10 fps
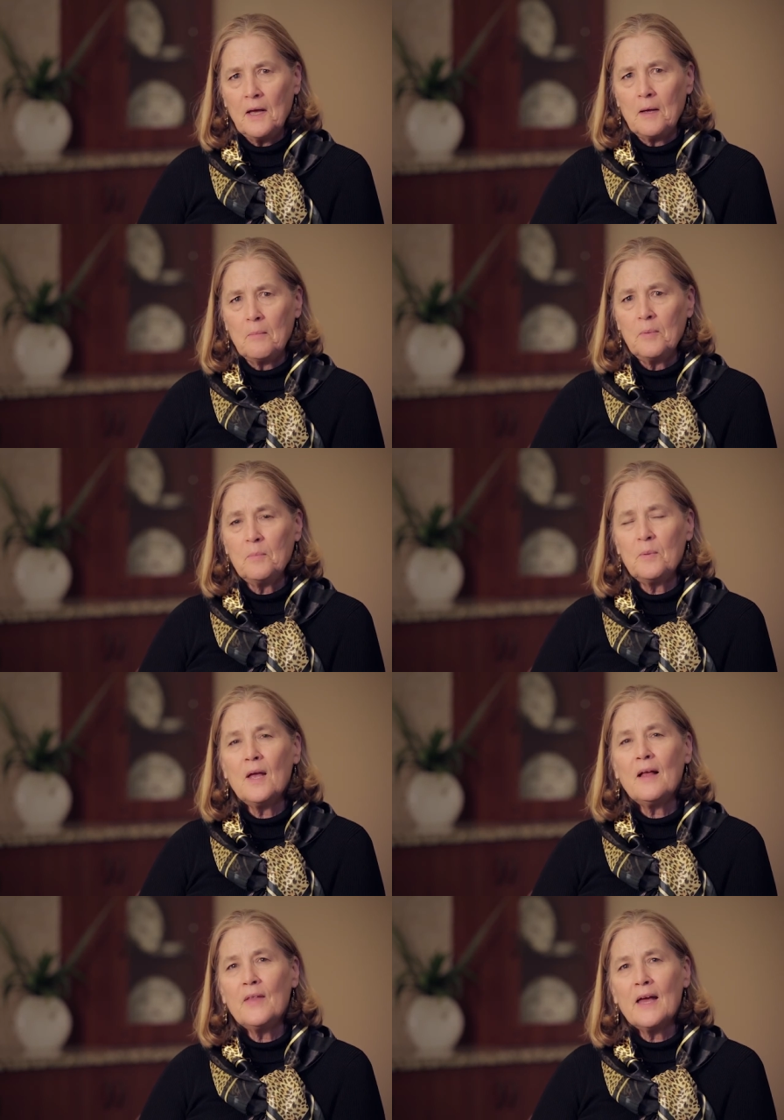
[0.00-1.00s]
Um, but
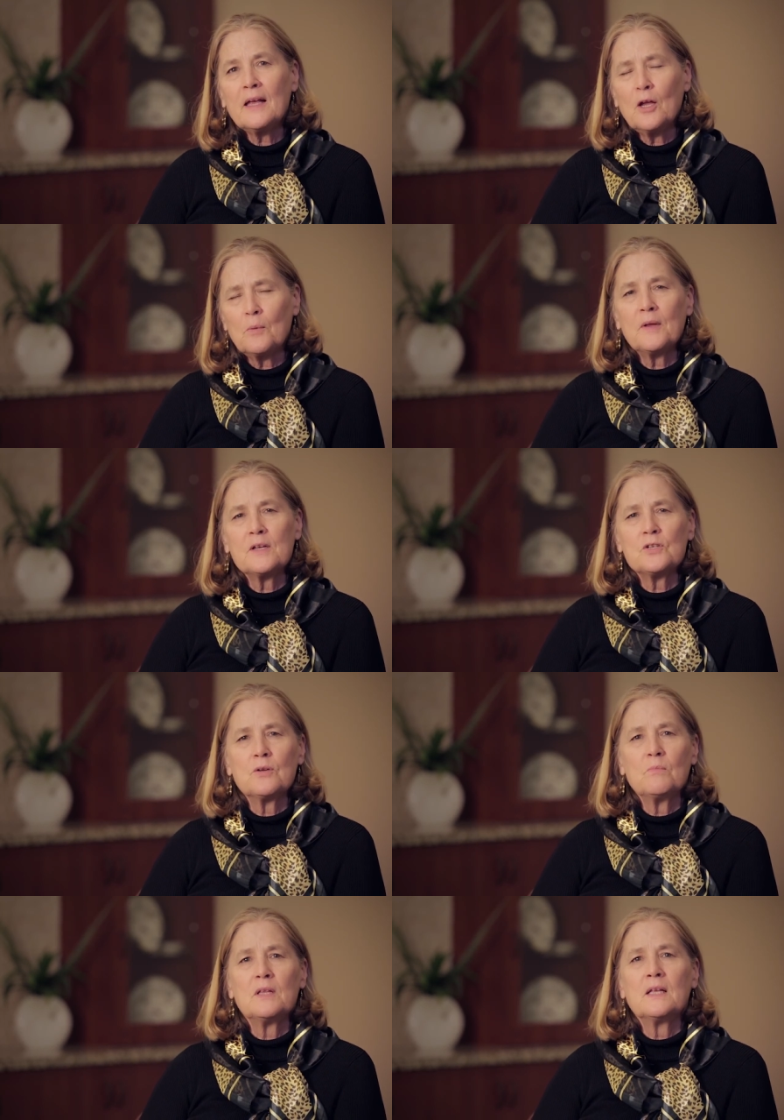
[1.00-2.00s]
beyond that, care plans
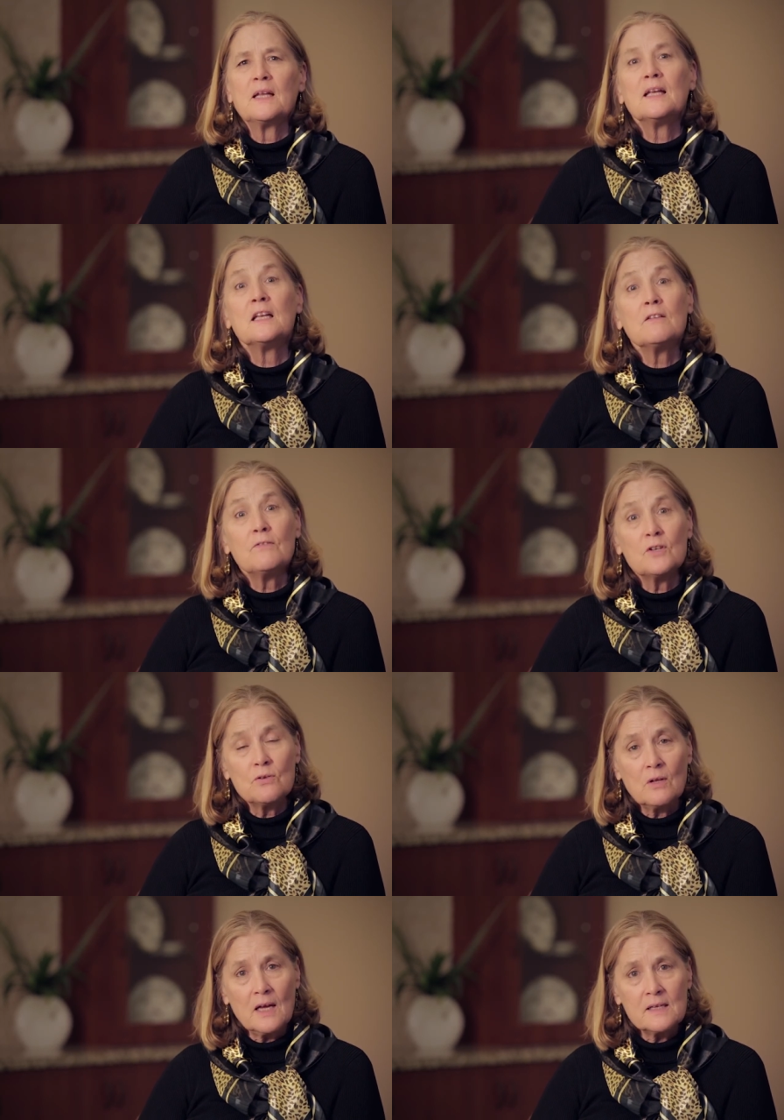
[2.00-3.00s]
should be then
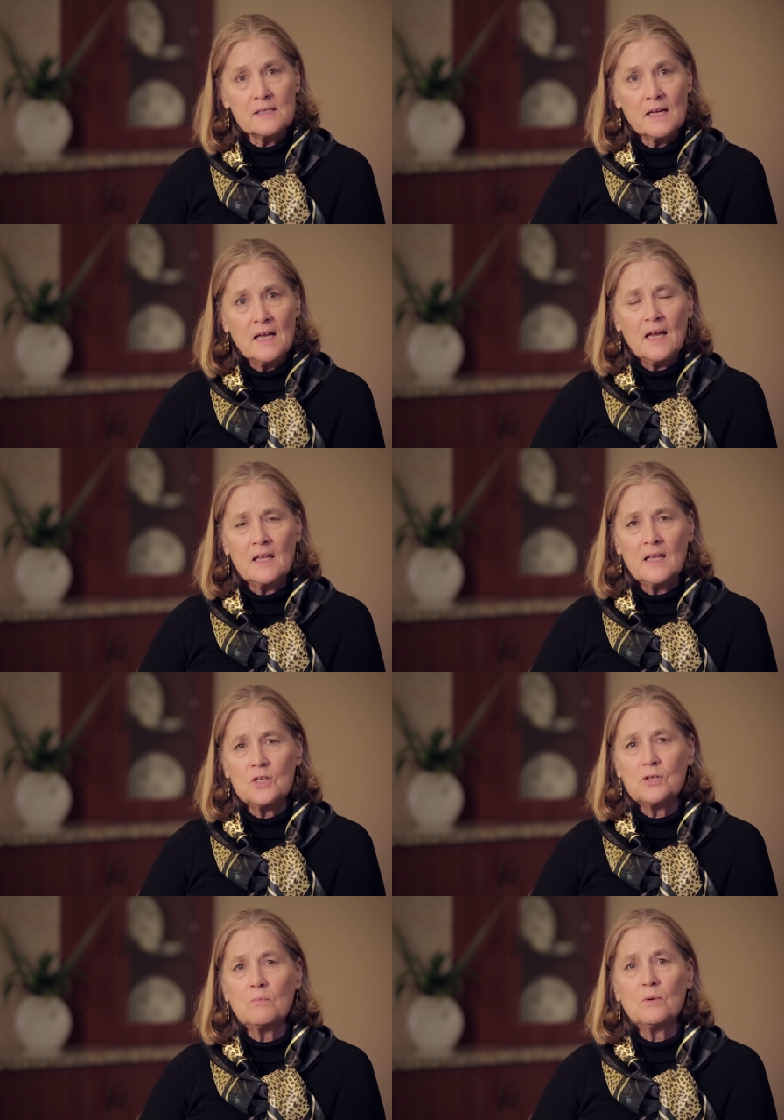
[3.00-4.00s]
individualized and they
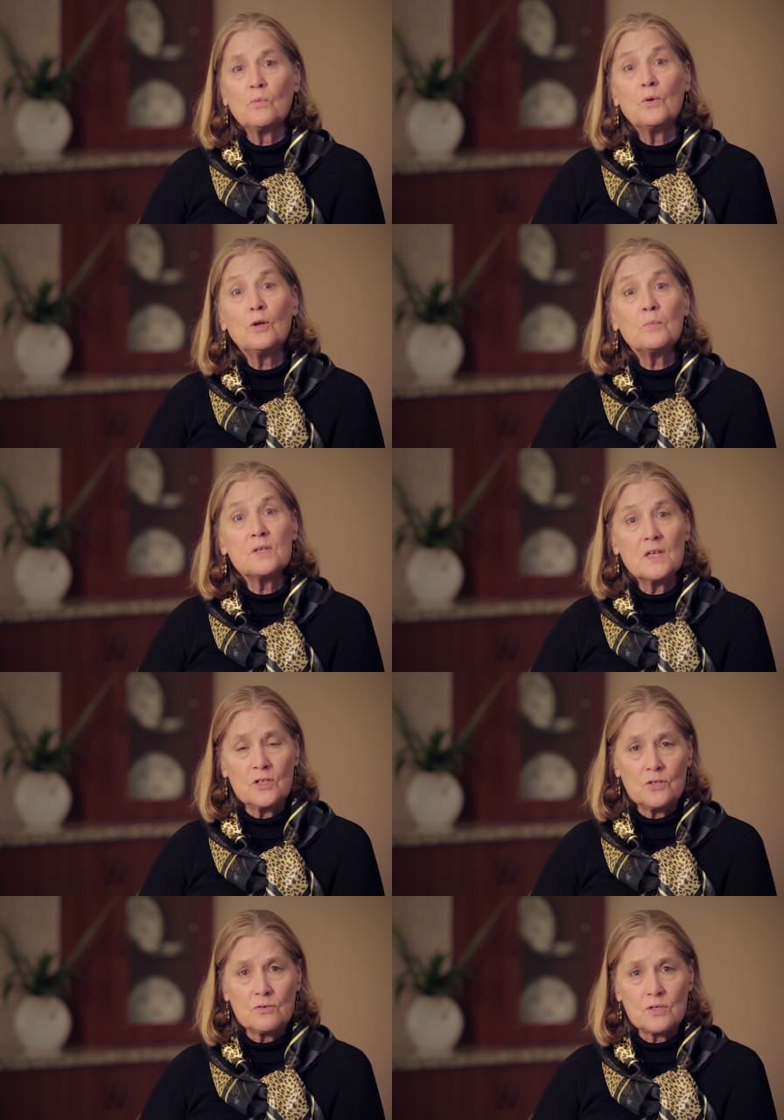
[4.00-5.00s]
should be real
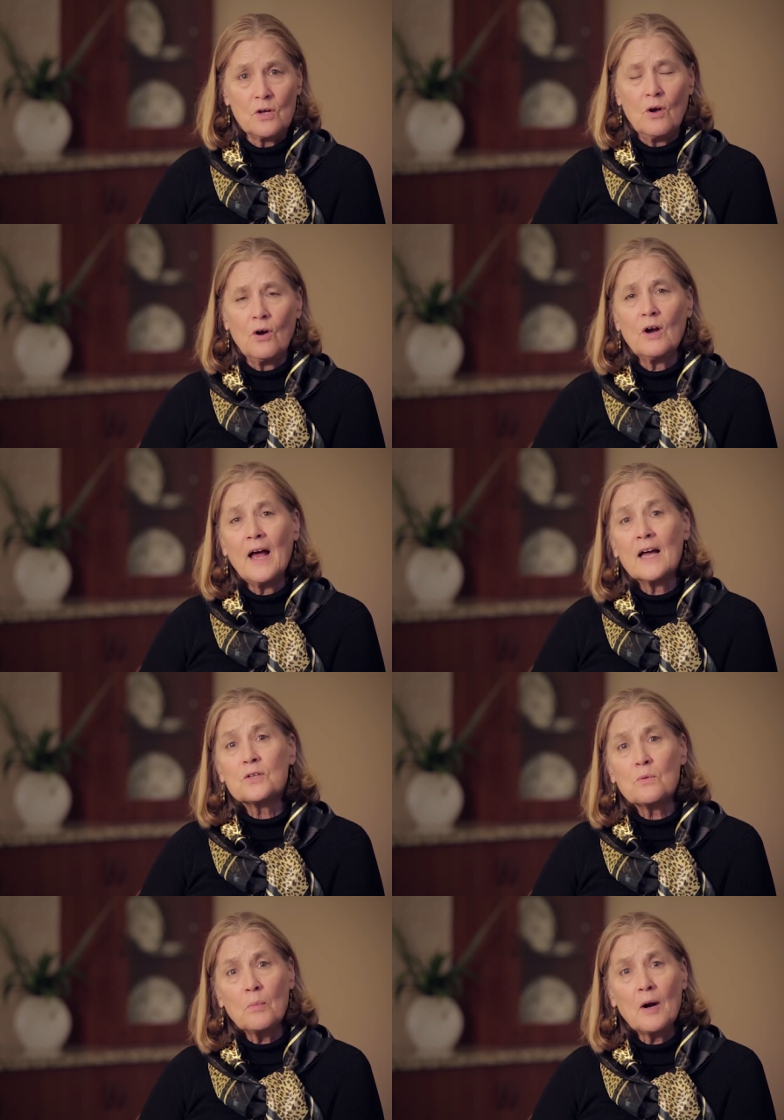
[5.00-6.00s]
potentials or
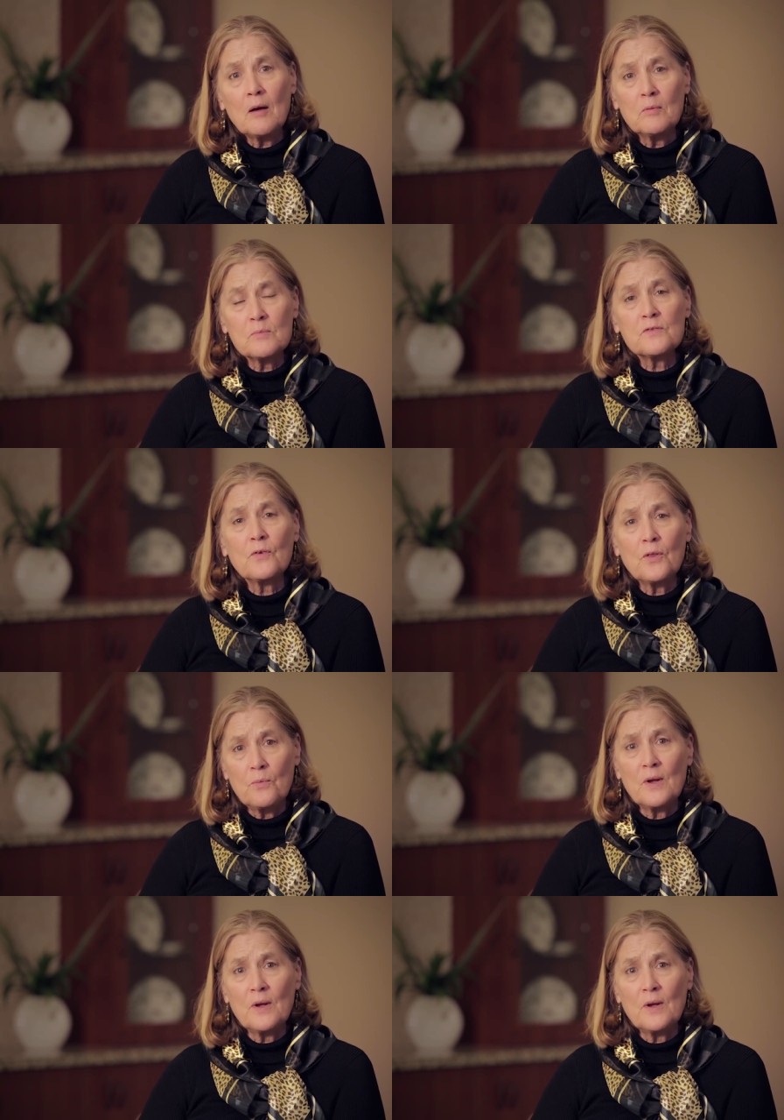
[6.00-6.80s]
actual problems for the